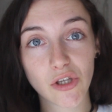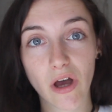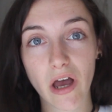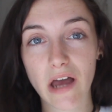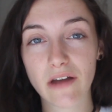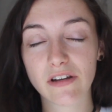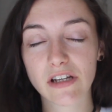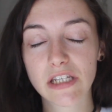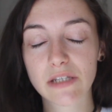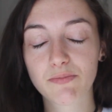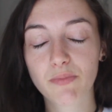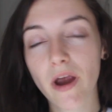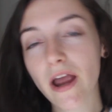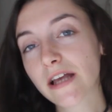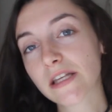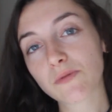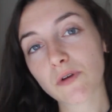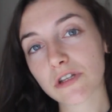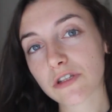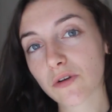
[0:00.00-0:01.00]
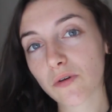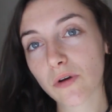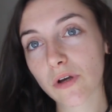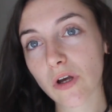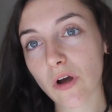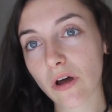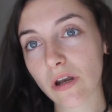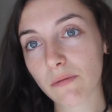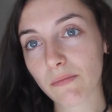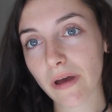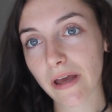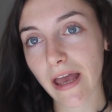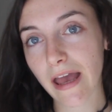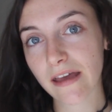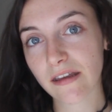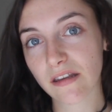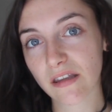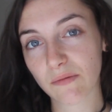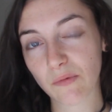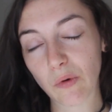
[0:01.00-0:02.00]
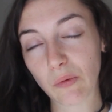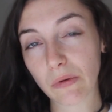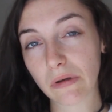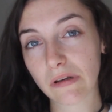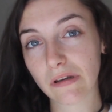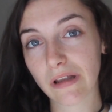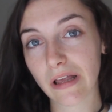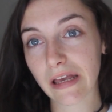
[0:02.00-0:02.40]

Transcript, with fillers: thought I'd express what's going on in my head at the moment.